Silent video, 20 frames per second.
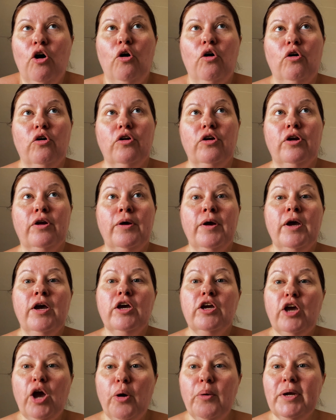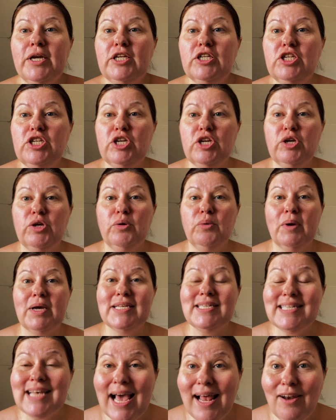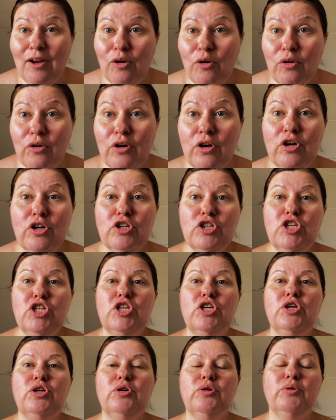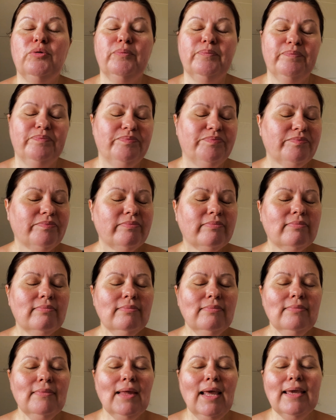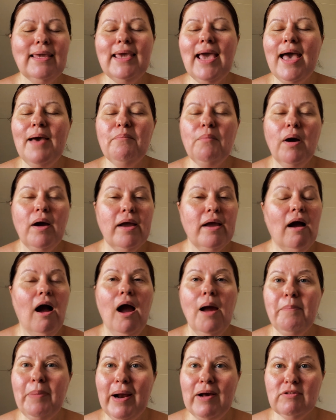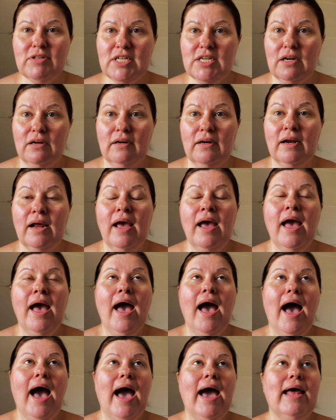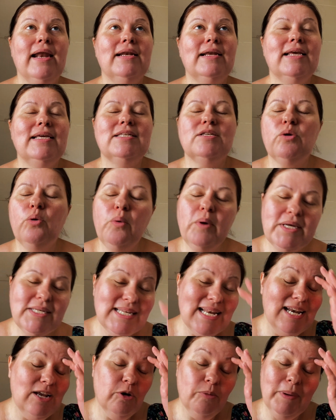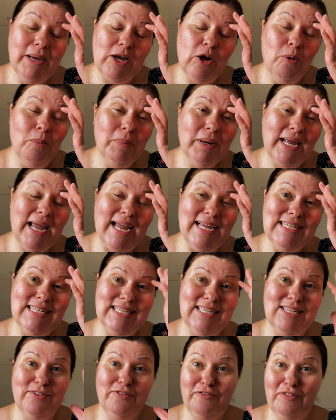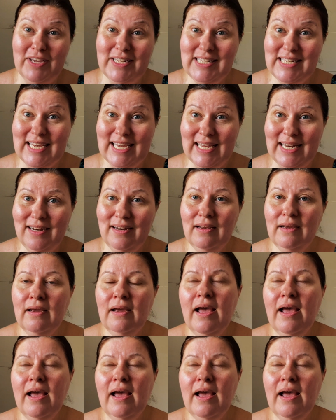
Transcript: on going to a salon to get my eyebrows done, and it's always a little bit complicated to fit in.